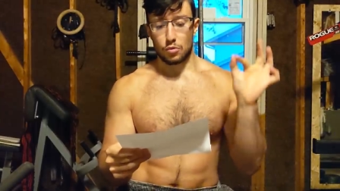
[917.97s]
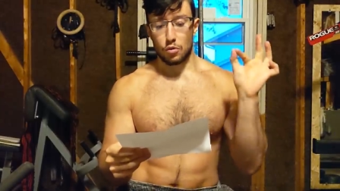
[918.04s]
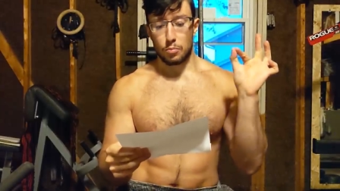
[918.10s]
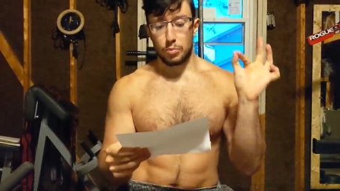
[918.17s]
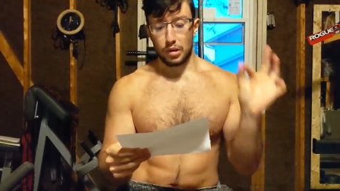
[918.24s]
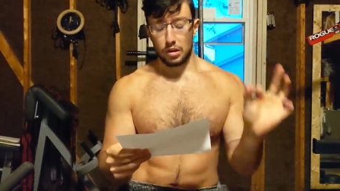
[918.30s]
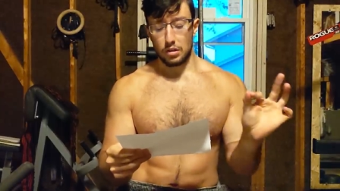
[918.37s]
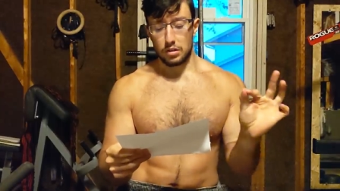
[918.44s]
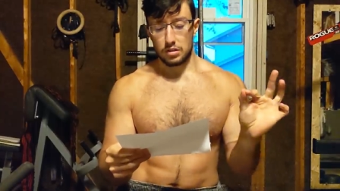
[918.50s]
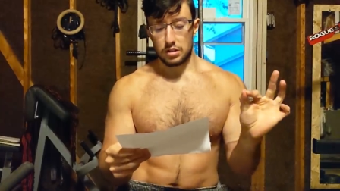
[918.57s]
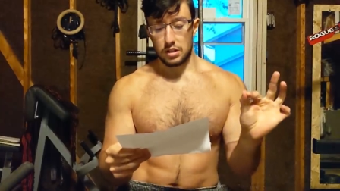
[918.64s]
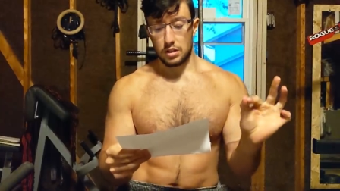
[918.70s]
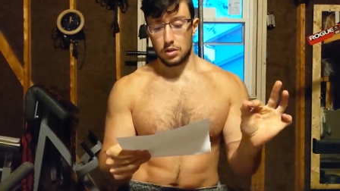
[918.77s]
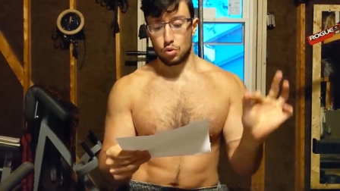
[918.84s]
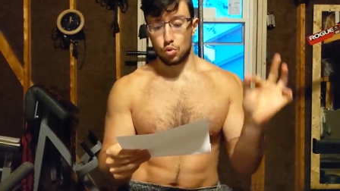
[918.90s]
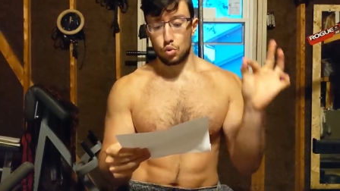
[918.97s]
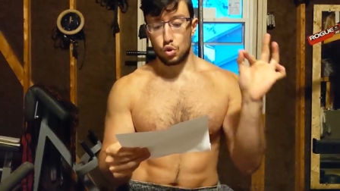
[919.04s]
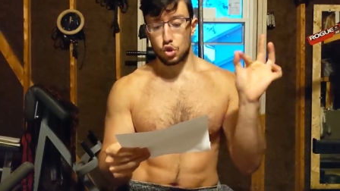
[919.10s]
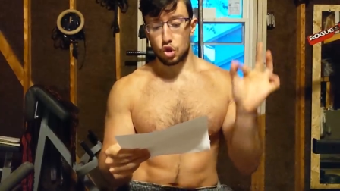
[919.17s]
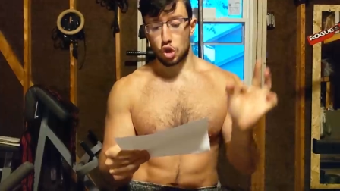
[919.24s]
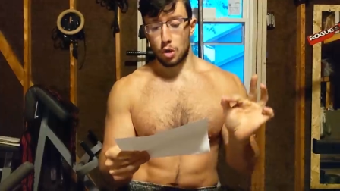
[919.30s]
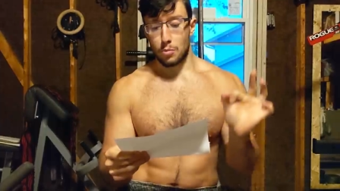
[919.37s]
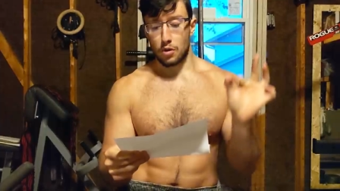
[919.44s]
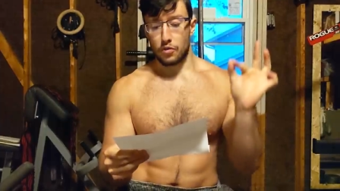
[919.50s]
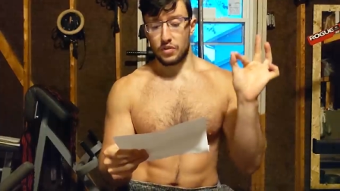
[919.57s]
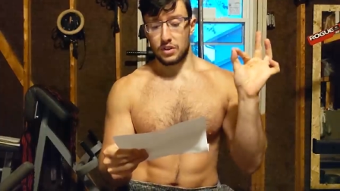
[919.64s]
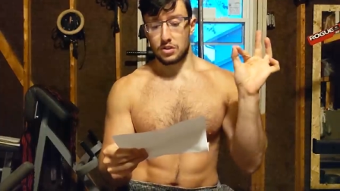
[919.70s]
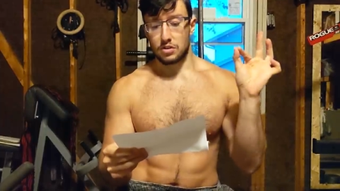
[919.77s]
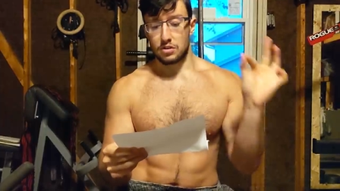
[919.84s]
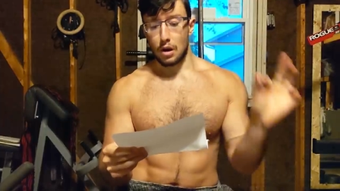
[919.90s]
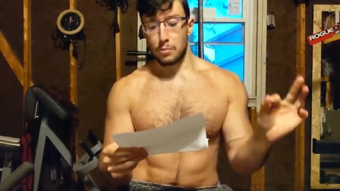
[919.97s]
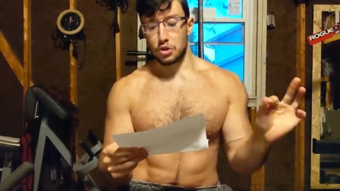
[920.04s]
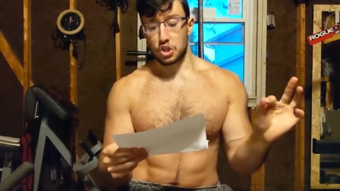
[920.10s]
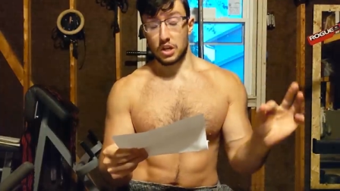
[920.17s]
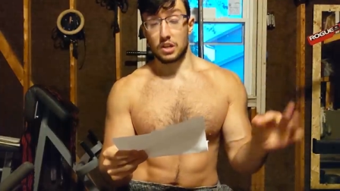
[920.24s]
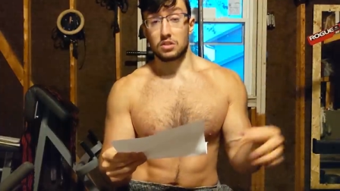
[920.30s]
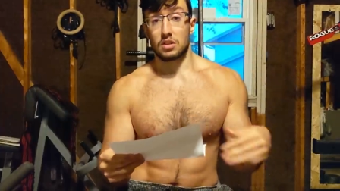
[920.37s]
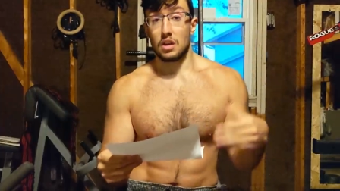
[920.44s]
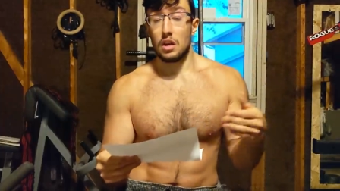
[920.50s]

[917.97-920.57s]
mobility to some of its subjects,